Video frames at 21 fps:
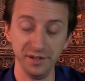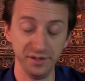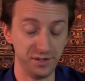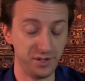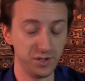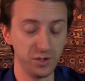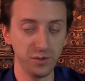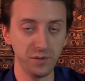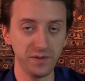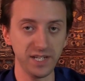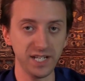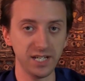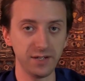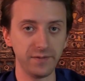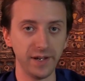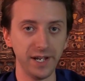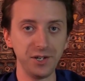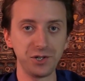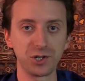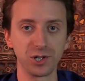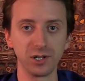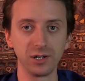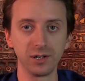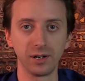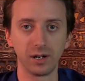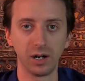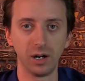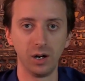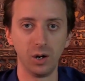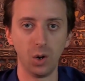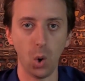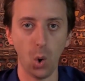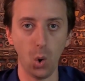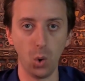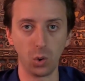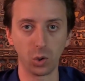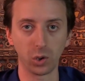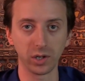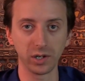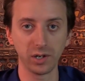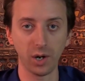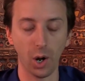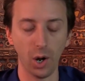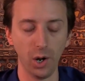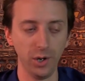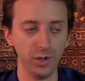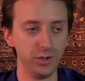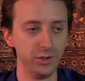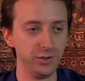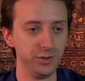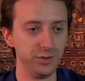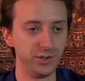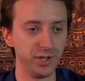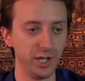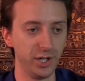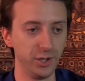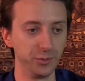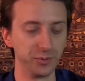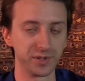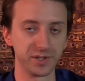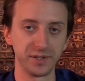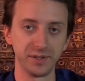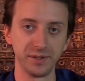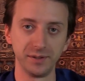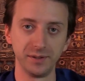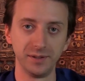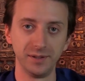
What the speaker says: do the adventure or don't.